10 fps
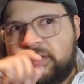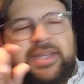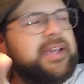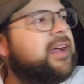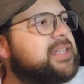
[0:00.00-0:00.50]

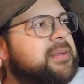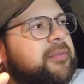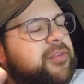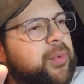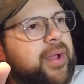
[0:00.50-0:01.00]
There's a neat
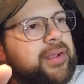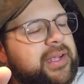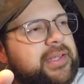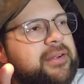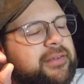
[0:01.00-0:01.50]
concept of
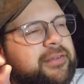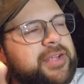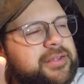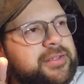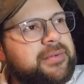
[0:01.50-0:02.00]
duality in there, and
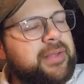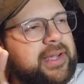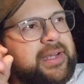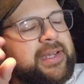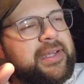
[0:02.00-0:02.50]
there's also,
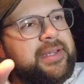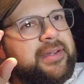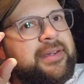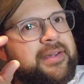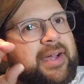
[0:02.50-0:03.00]
like, a neat
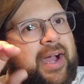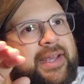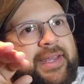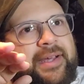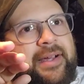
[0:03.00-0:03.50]

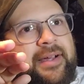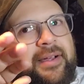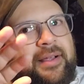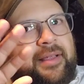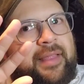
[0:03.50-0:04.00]

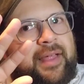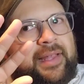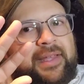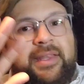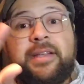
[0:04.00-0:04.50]
idea
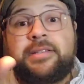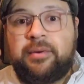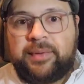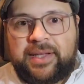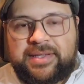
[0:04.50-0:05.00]
that, like, things
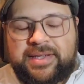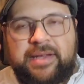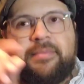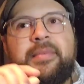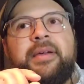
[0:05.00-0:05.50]
aren't what they
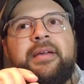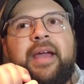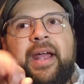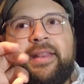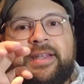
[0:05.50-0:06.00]
seem,
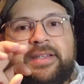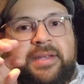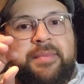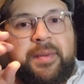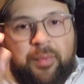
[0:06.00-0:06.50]
and
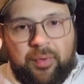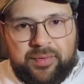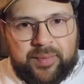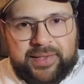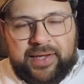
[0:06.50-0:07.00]
things can be
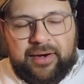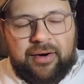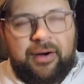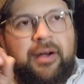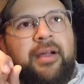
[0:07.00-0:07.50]
more than what they
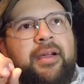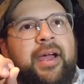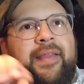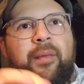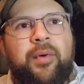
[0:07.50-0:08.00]
are,
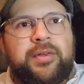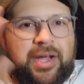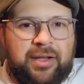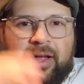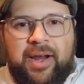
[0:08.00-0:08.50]
and that
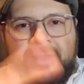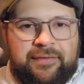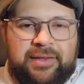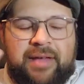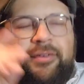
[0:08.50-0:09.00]
works on a lot of
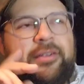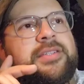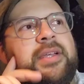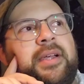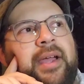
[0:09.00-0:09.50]
different
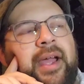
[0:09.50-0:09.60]
levels.